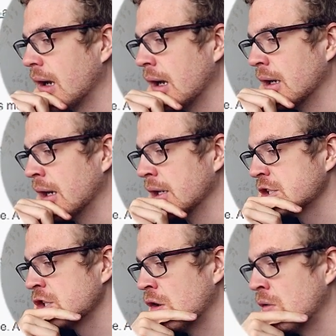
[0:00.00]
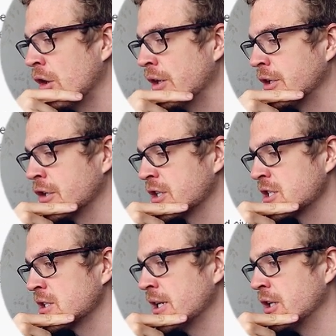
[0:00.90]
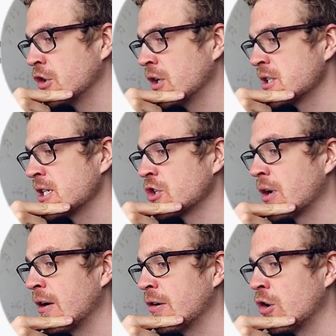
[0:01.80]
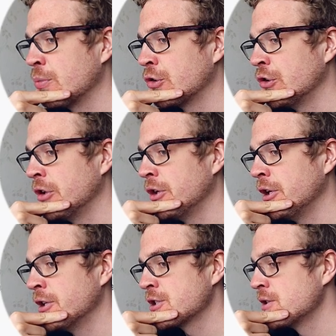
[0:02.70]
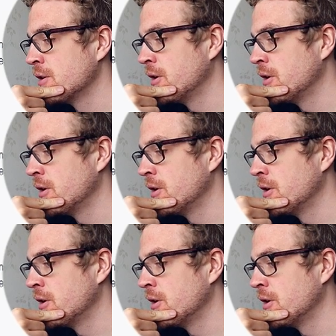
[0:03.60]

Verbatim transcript: and, and so on, international, internationalization, career opportunities,